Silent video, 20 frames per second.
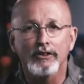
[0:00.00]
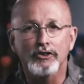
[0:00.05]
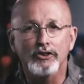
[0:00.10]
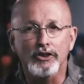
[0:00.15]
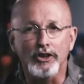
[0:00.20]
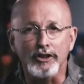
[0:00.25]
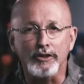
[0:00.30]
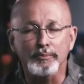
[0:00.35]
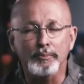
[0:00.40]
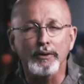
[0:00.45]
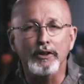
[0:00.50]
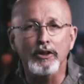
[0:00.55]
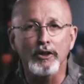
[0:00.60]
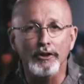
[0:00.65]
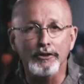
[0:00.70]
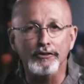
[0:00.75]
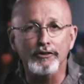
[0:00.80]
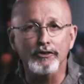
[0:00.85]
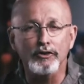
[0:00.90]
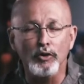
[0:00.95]
Just
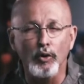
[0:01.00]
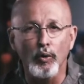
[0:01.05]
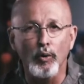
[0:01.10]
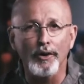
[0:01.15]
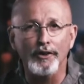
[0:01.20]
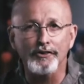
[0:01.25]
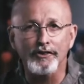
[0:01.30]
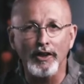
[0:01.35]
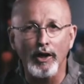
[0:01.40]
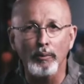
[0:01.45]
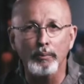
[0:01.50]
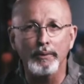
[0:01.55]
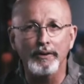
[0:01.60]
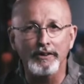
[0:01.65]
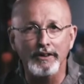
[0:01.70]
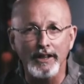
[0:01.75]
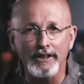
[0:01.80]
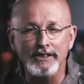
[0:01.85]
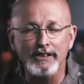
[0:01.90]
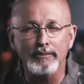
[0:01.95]
because a door is
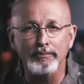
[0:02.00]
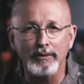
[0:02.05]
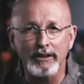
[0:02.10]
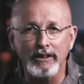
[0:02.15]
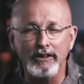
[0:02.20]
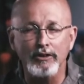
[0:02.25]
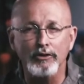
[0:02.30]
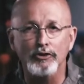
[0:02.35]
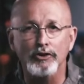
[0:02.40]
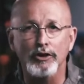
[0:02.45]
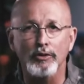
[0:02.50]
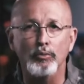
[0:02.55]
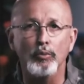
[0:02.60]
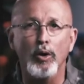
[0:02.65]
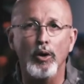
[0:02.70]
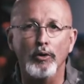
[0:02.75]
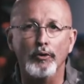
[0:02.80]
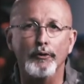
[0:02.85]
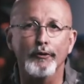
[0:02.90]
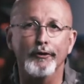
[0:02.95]
open doesn't mean you should
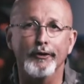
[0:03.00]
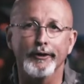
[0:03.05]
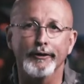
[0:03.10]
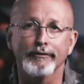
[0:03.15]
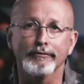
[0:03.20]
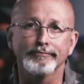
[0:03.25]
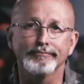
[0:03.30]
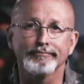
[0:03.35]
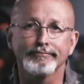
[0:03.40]
walk through.